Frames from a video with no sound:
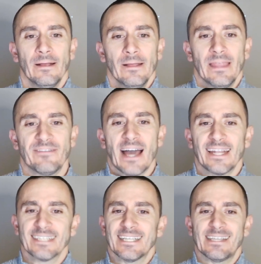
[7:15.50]
they've got an
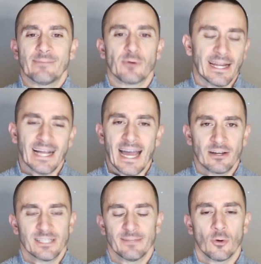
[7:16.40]
existing brand guide or
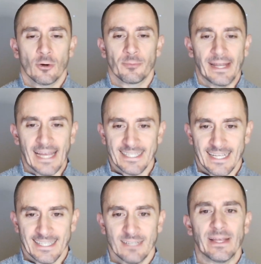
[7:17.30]
some core brand
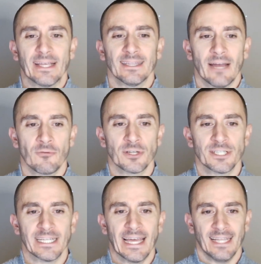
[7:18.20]
assets that we can leverage to
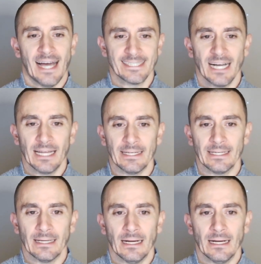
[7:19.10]
get a lot done,